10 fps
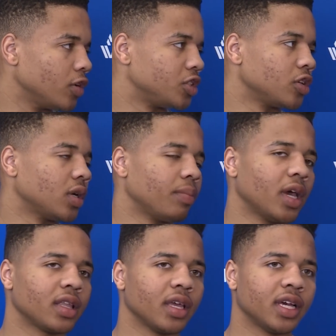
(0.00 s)
For sure. I
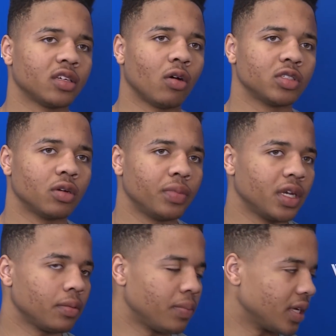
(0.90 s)
mean, I think that's always going to
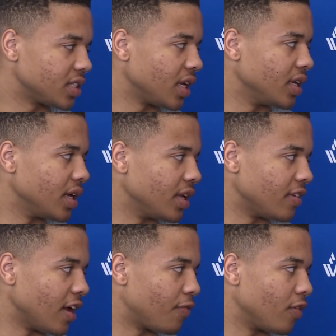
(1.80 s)
be the biggest thing
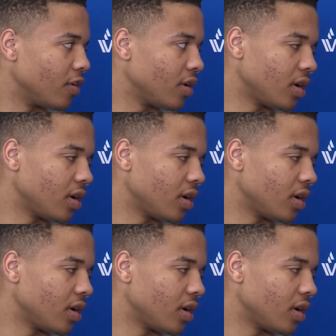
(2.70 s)
is effort.